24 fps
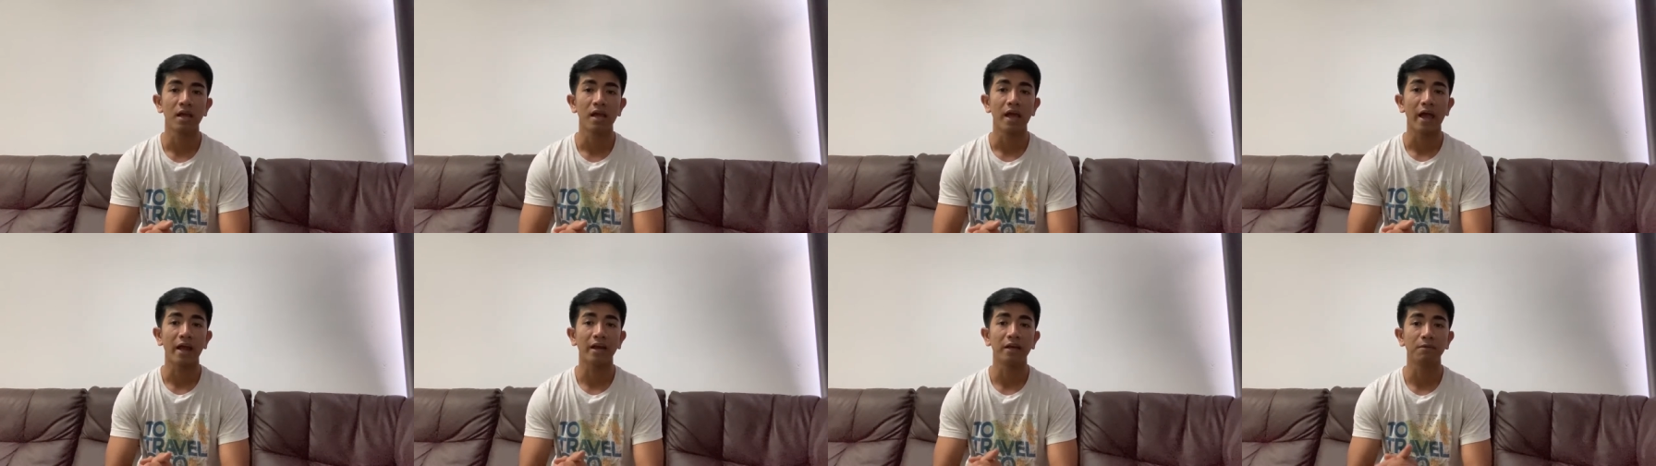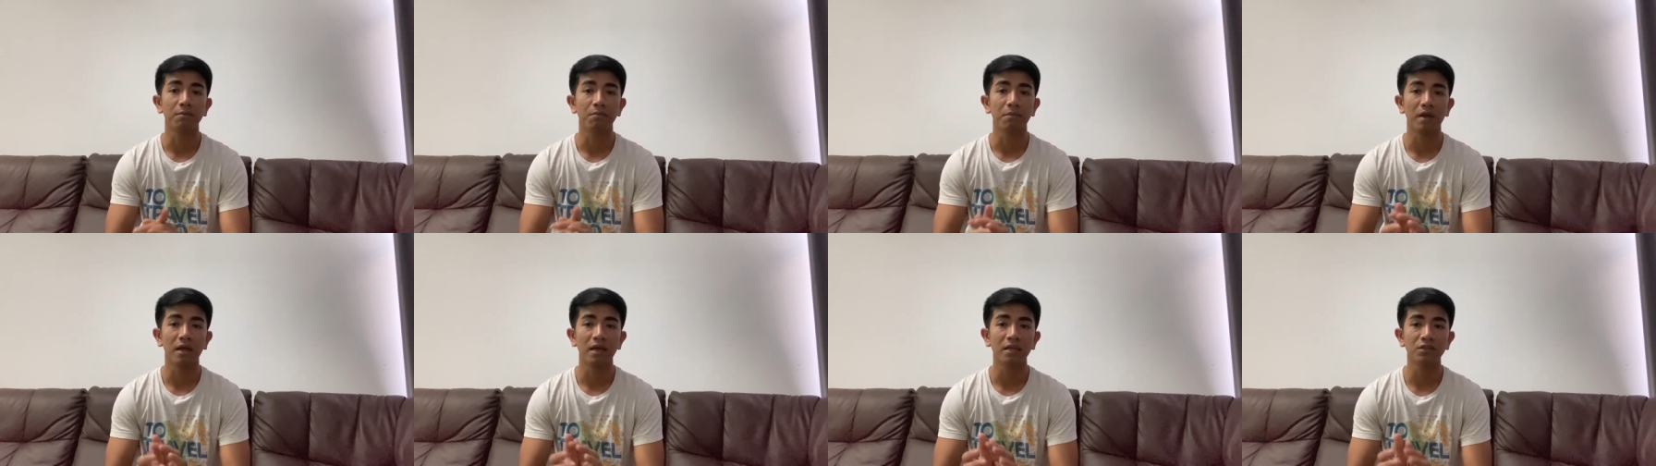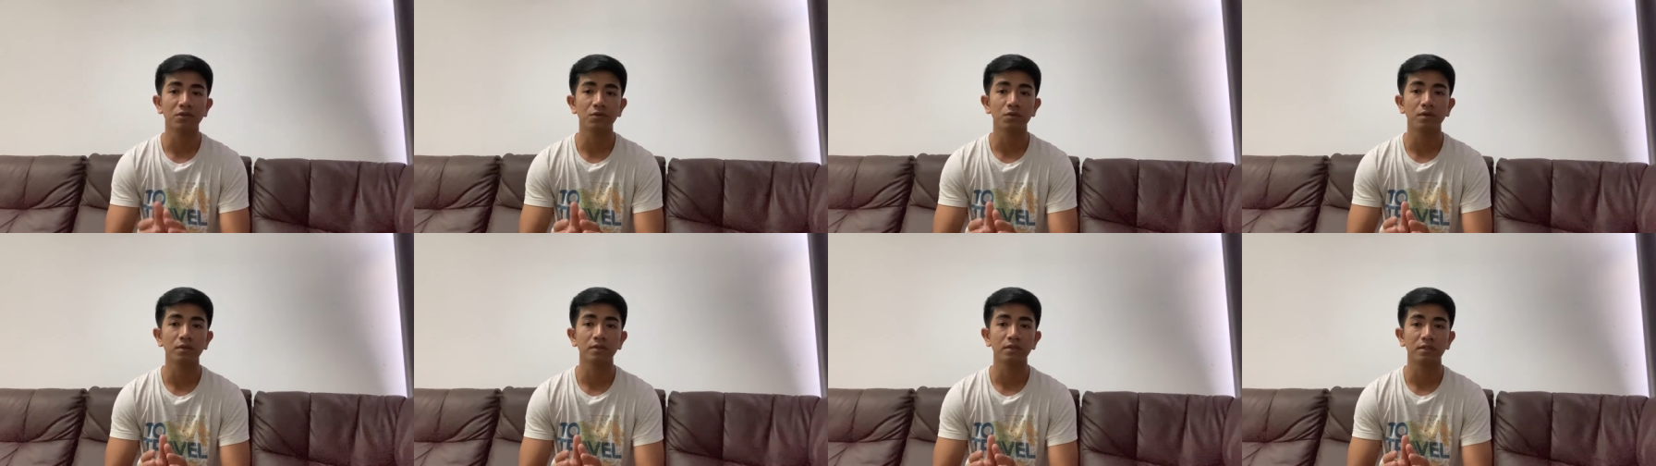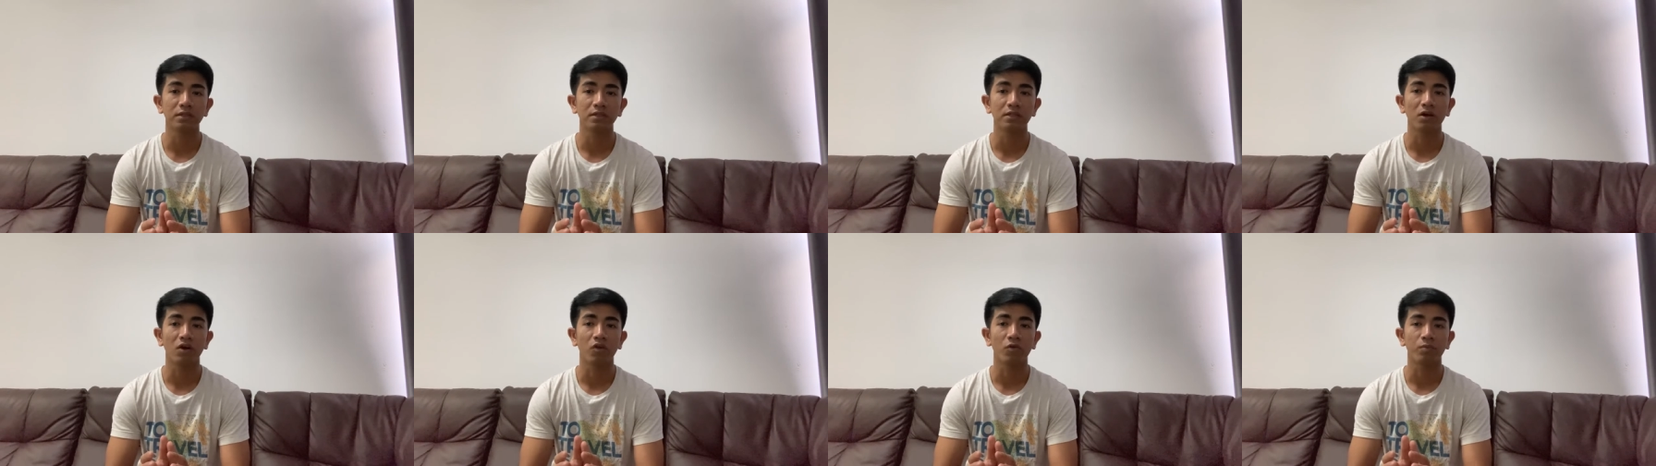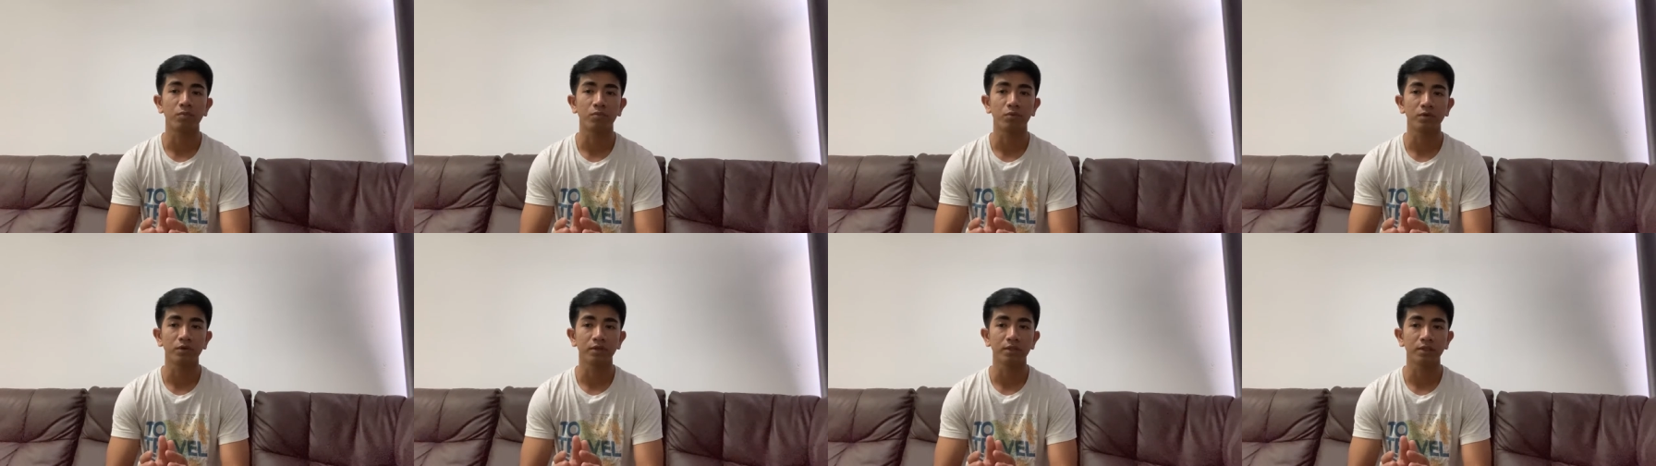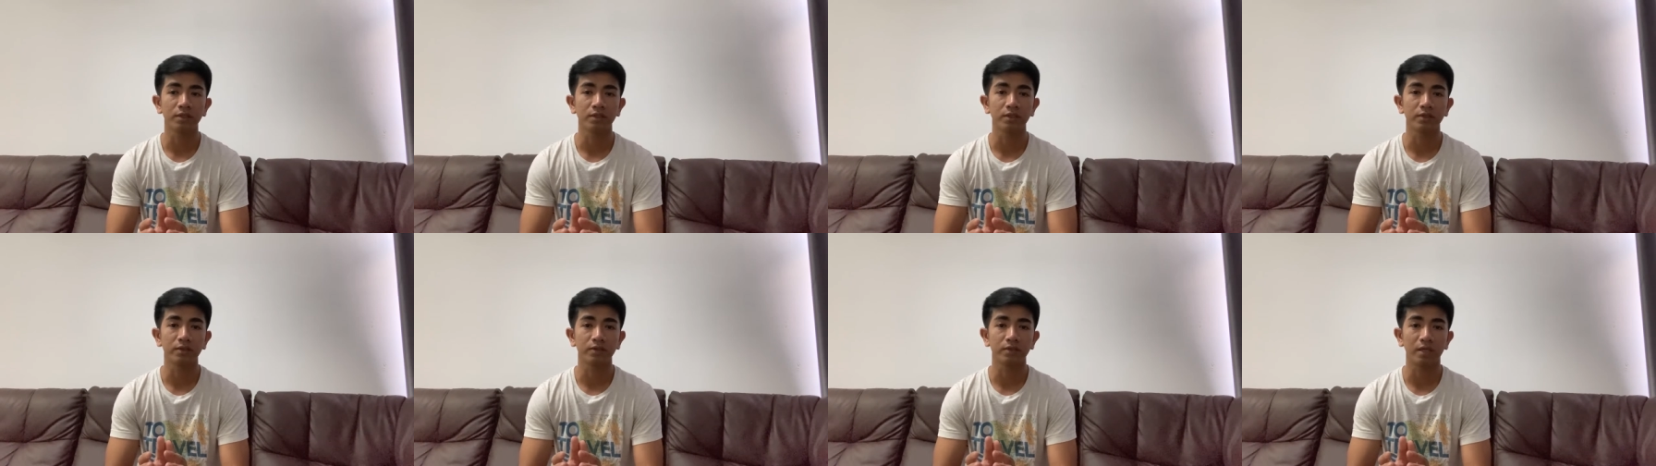and the majority of
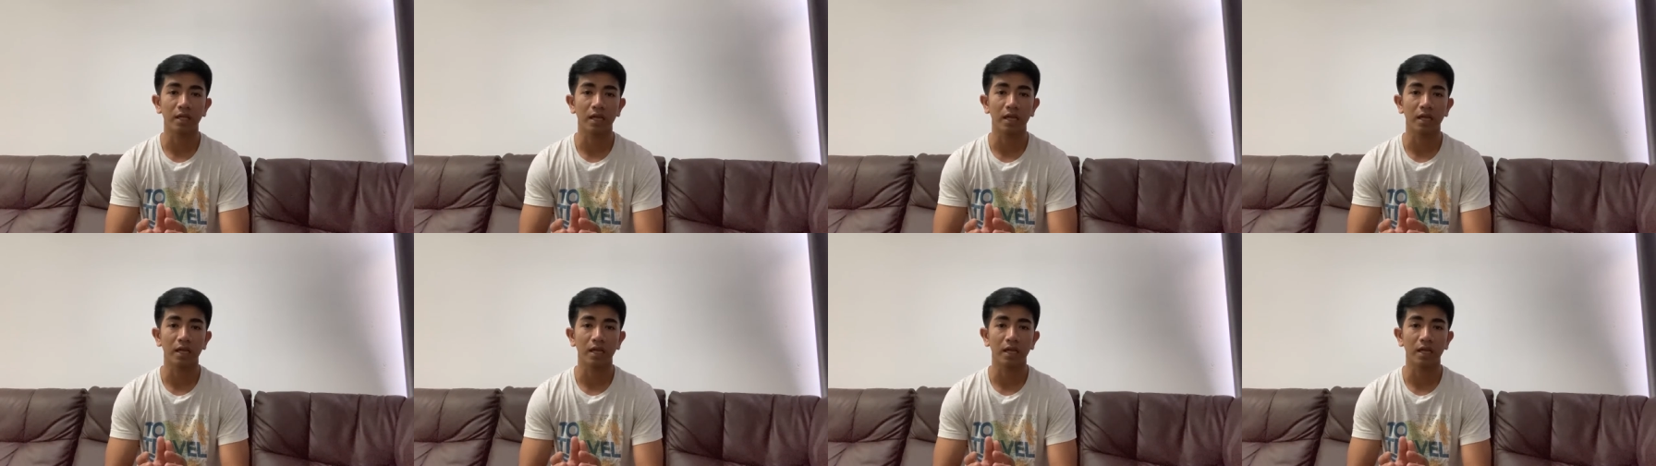Buddhists